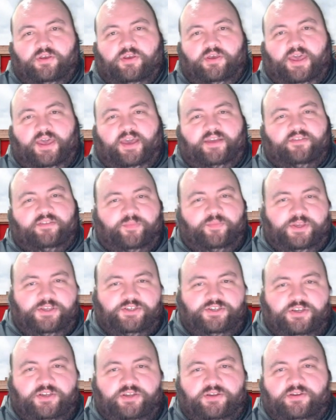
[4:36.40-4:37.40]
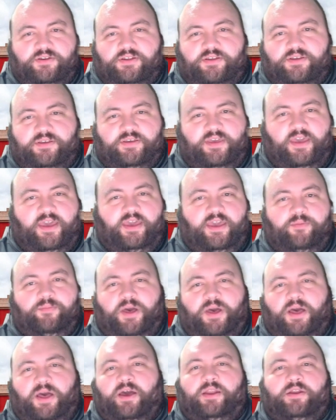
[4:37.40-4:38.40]
exhibition game
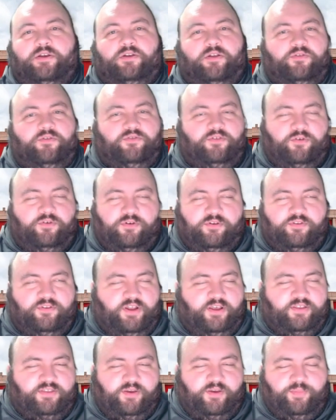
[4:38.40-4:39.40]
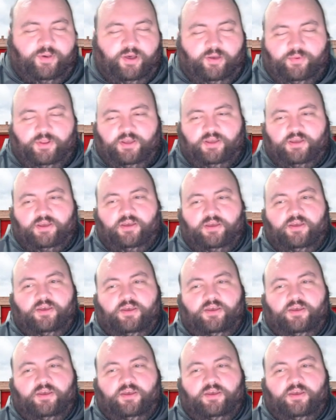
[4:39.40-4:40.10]
behind closed doors, nothing public,